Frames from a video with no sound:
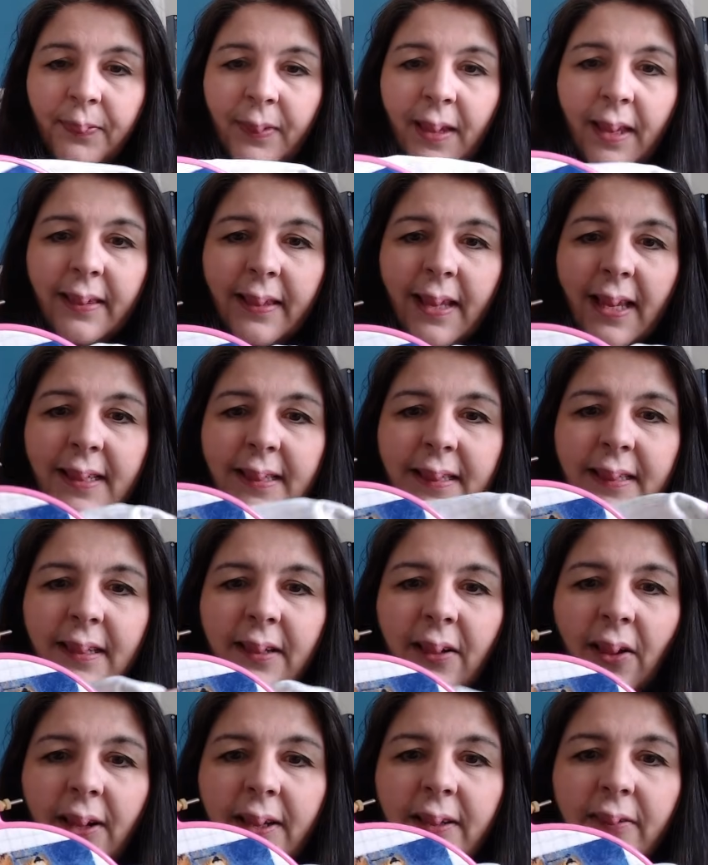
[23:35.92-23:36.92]
And that's
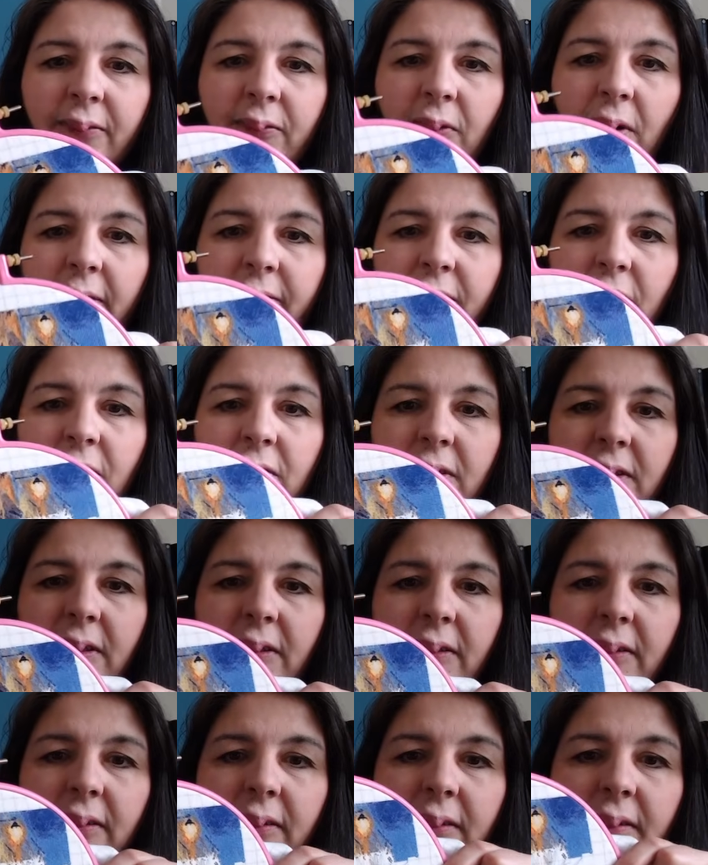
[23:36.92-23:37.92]
kind of what I've got
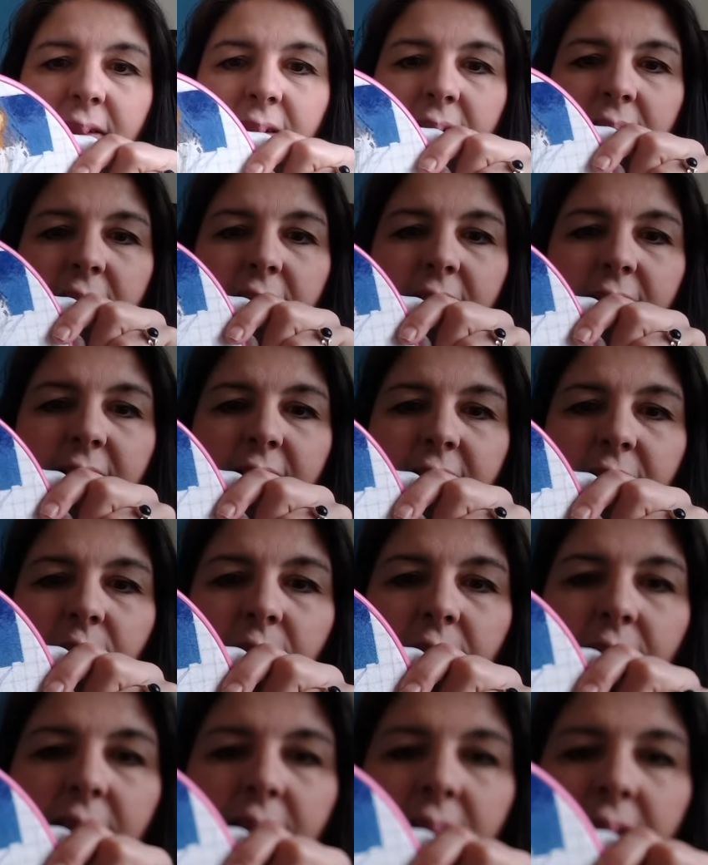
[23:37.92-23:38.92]
done on this one.